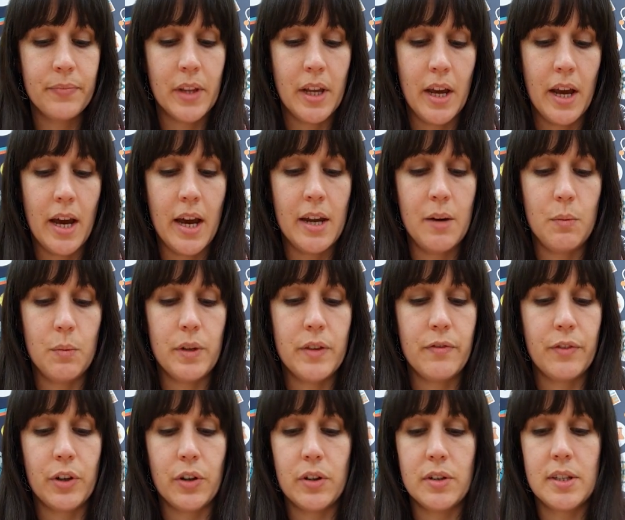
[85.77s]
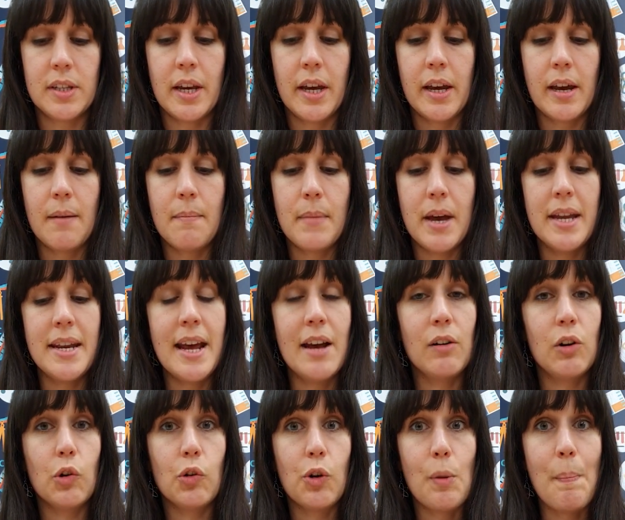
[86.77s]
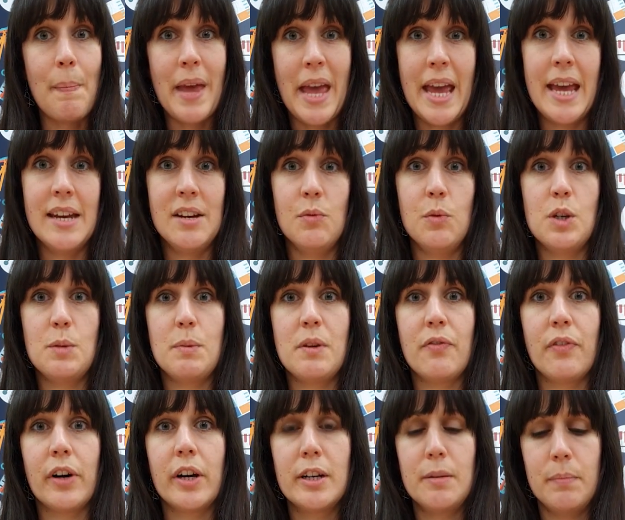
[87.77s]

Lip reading: and we've got a nail or a pin would be fine,